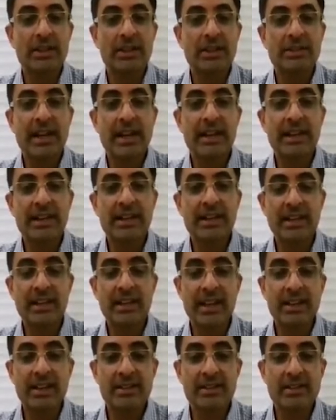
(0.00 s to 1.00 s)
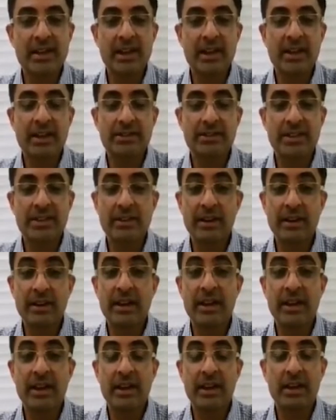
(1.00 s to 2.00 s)
Static signs are
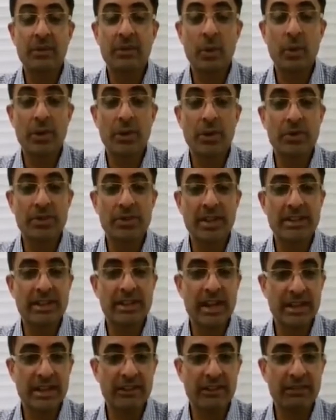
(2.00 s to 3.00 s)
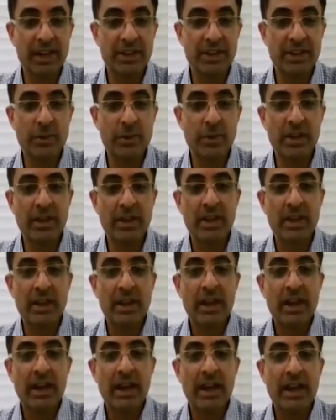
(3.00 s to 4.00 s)
generally what you see is artifactual,
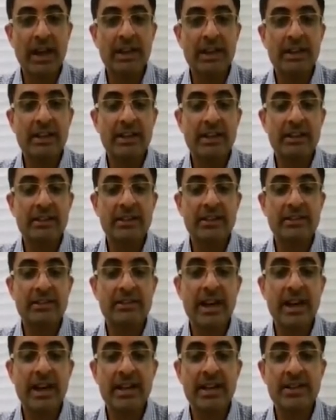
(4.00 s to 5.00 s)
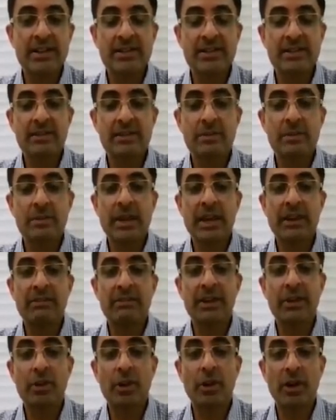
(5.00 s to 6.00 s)
and the signs that
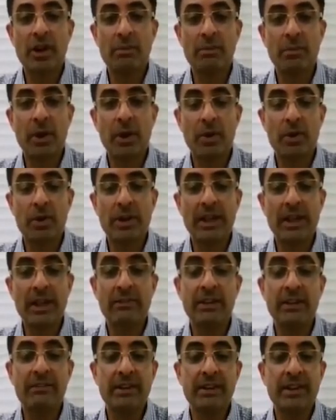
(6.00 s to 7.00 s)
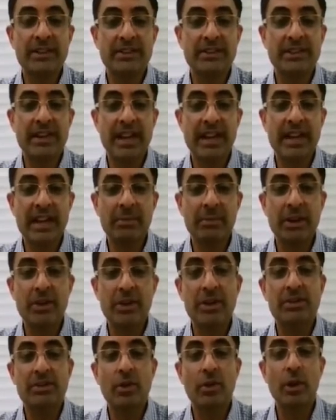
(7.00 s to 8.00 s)
we talk about, even if it is dynamic,
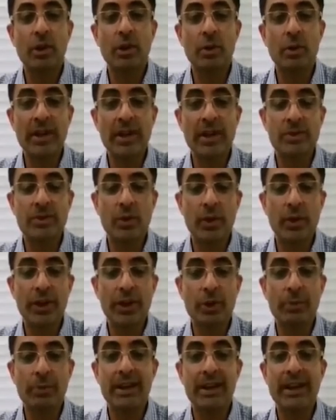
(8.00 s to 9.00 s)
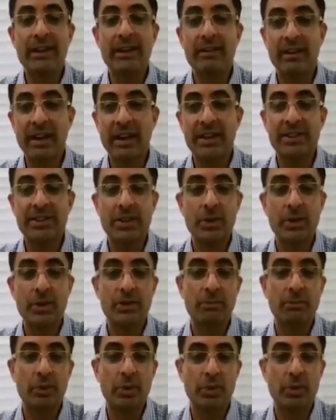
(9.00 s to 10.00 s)
is always going to be in relation to
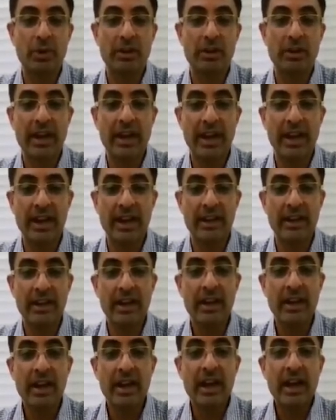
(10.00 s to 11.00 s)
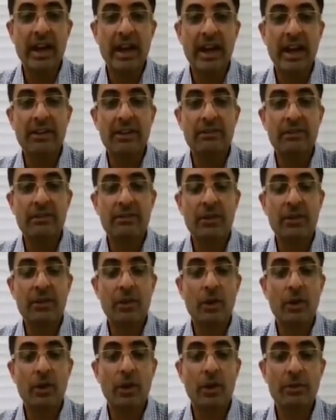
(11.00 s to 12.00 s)
the pleural line. And for
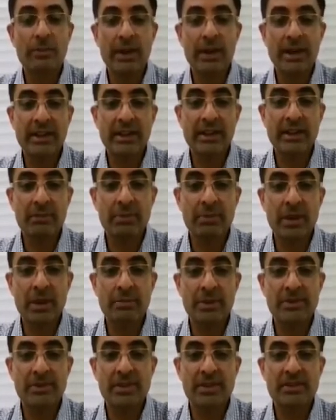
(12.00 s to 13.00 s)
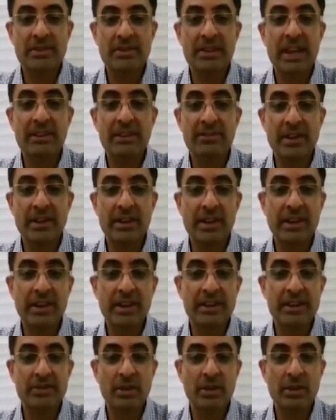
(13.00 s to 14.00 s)
all practical purposes, life-threatening
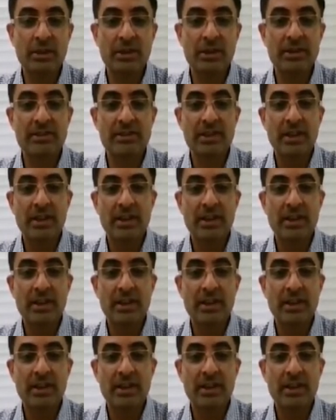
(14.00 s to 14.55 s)
disorders